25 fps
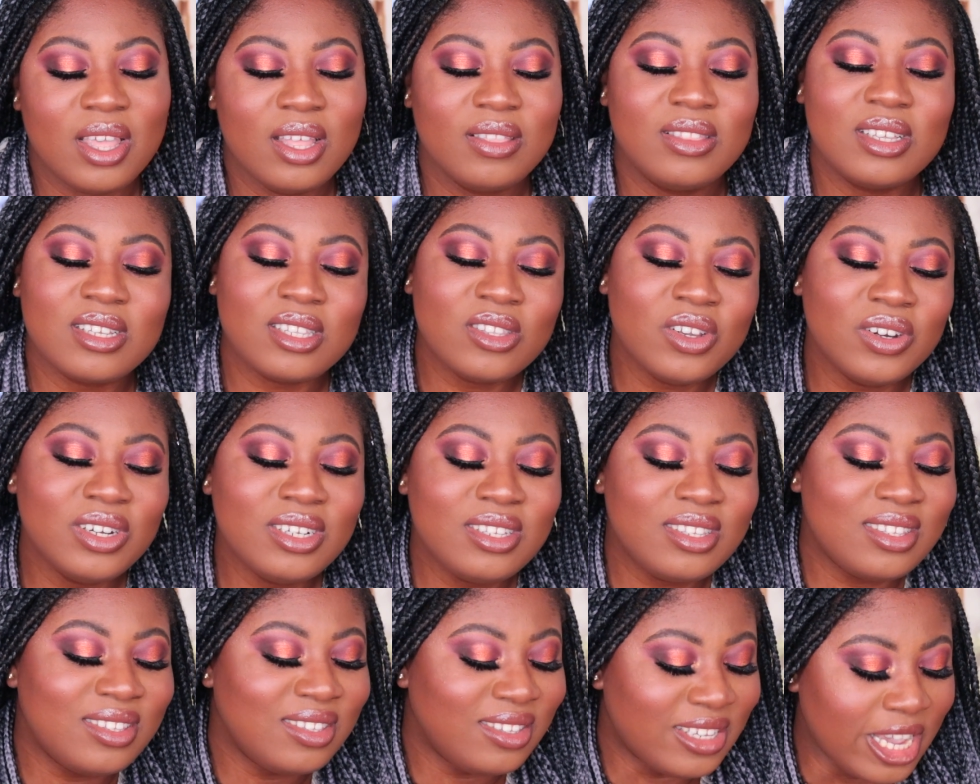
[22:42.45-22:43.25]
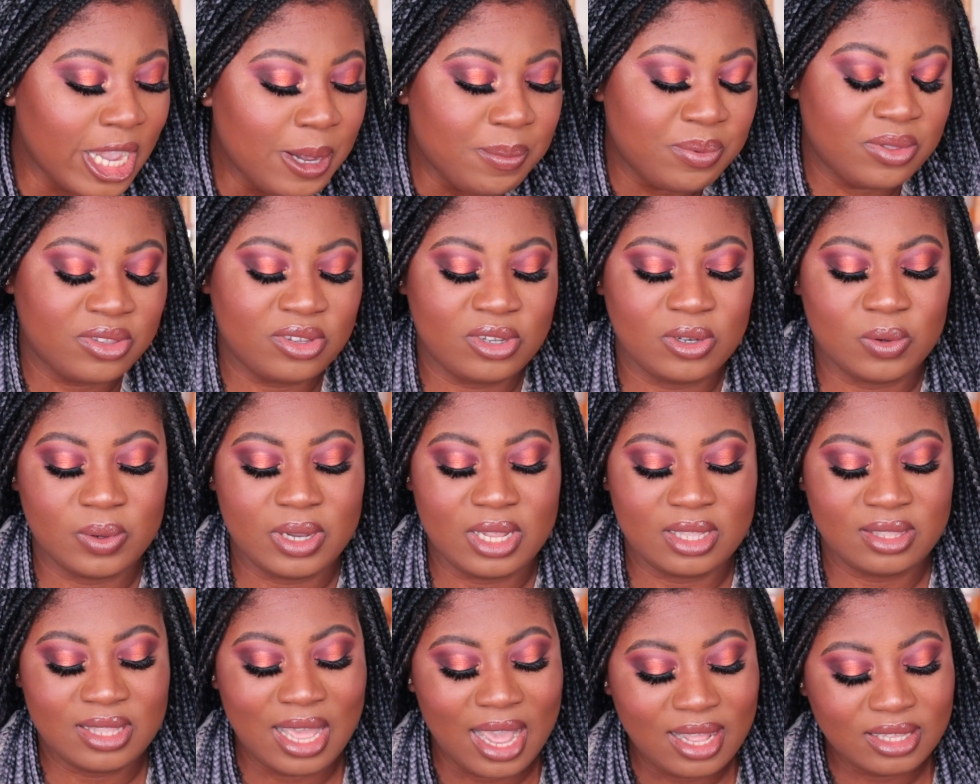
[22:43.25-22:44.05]
There's no depth to
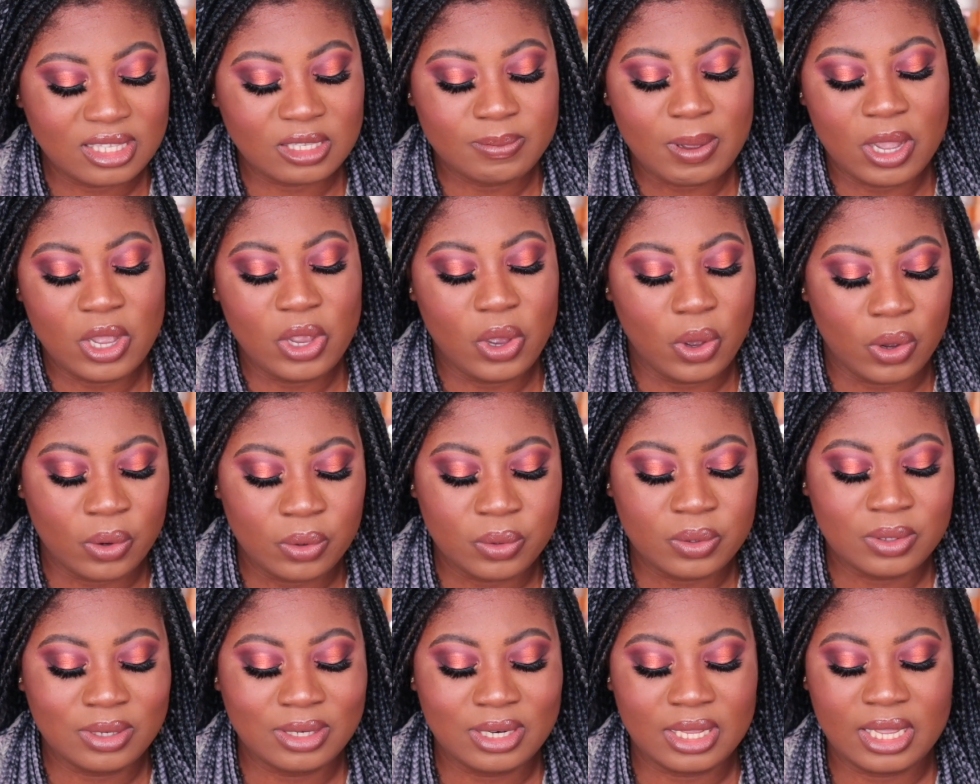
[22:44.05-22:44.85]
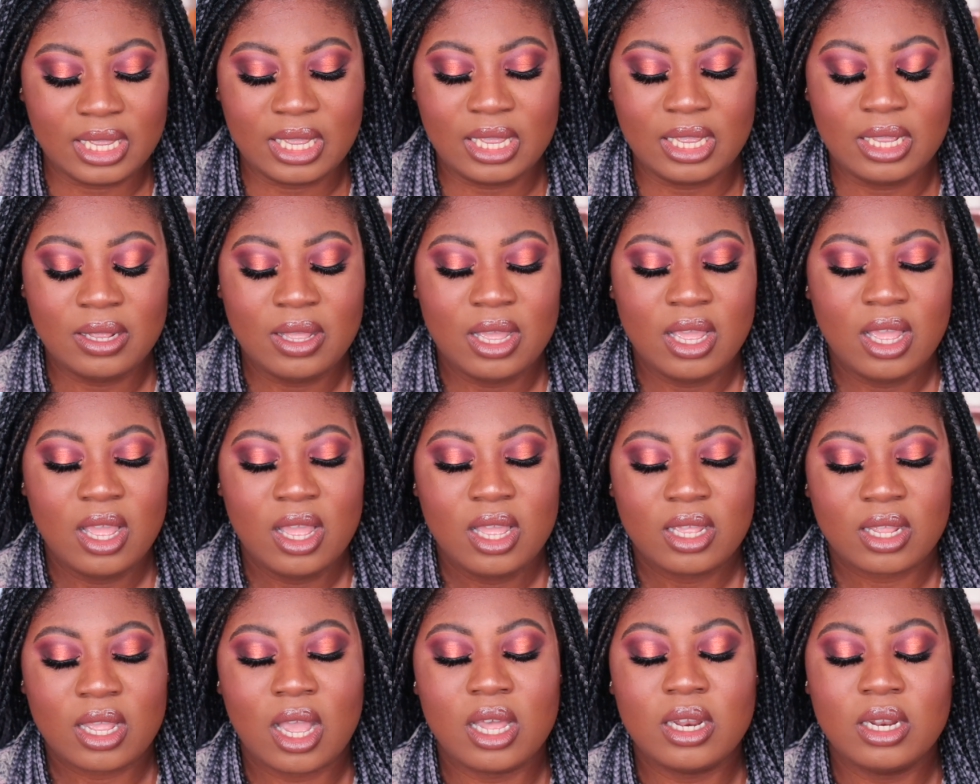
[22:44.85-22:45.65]
it. That's my only
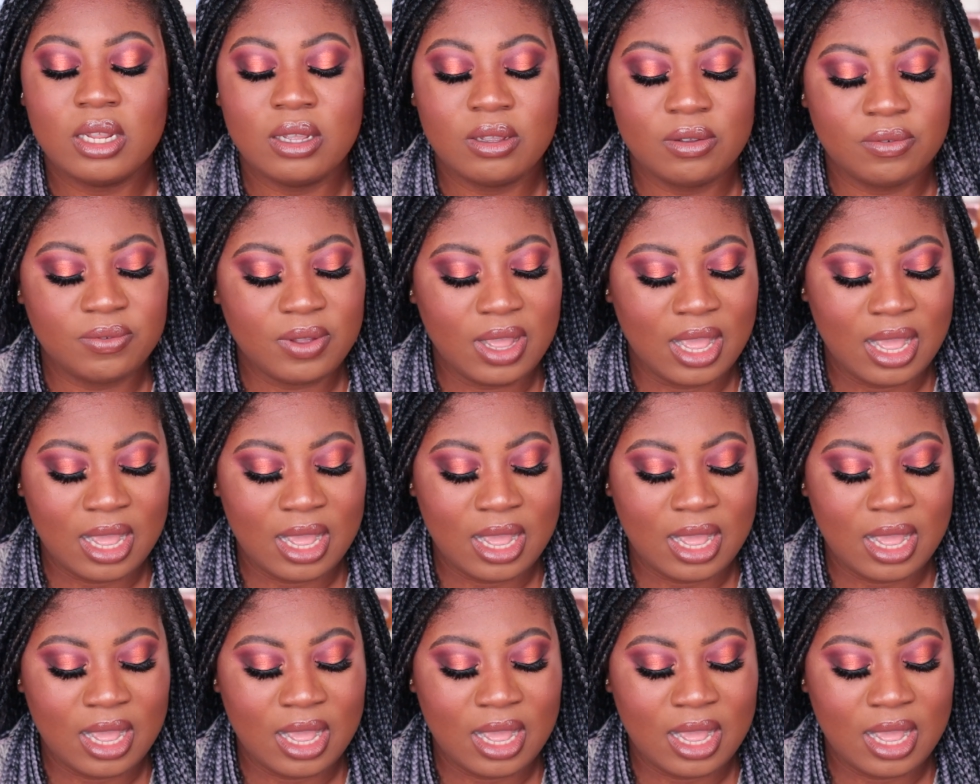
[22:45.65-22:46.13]
kind of